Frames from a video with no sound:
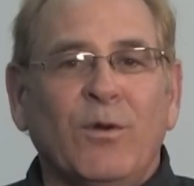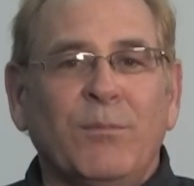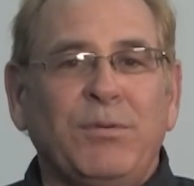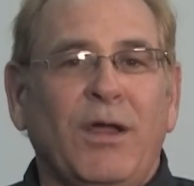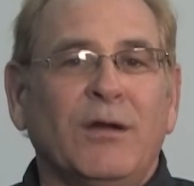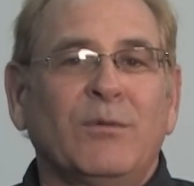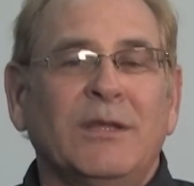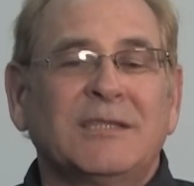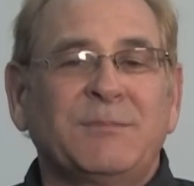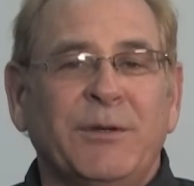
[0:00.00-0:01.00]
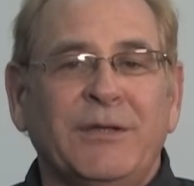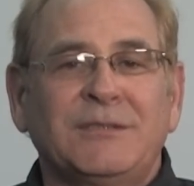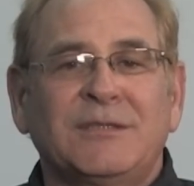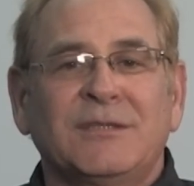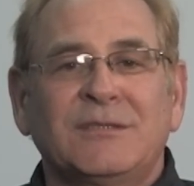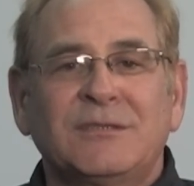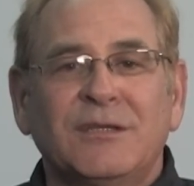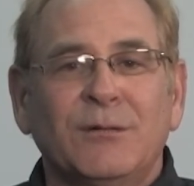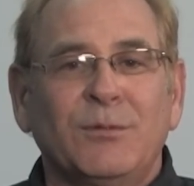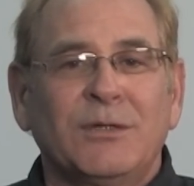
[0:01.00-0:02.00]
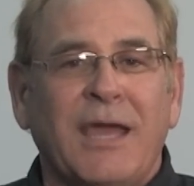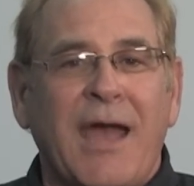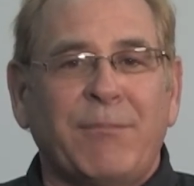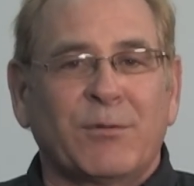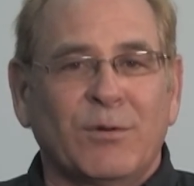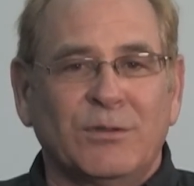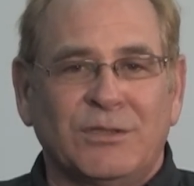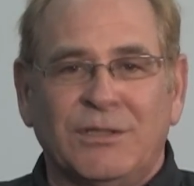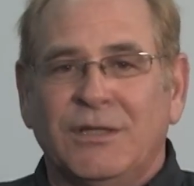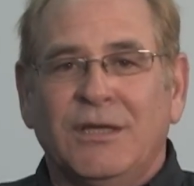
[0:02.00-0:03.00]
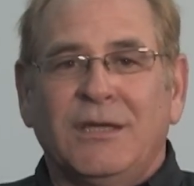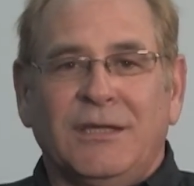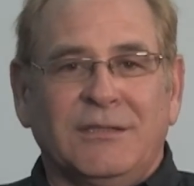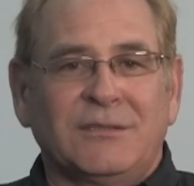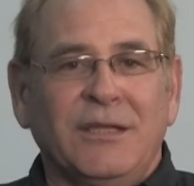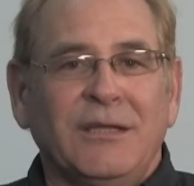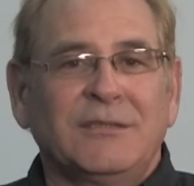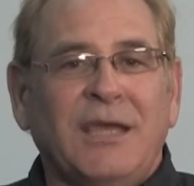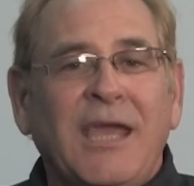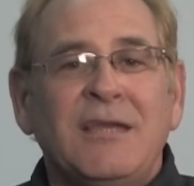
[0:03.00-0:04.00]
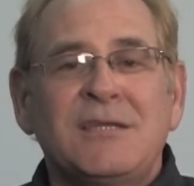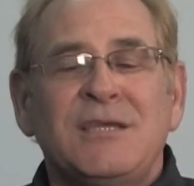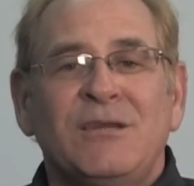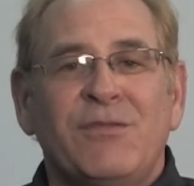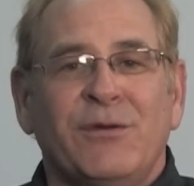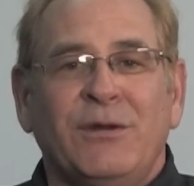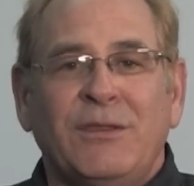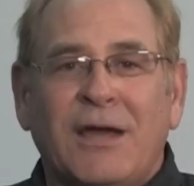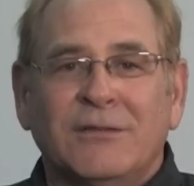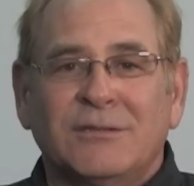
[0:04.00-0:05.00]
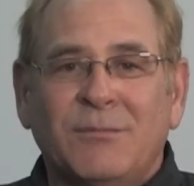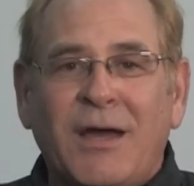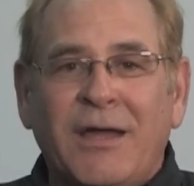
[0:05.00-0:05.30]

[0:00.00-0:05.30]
core plug will experience considerable gap erosion in as little as 18 to 30,000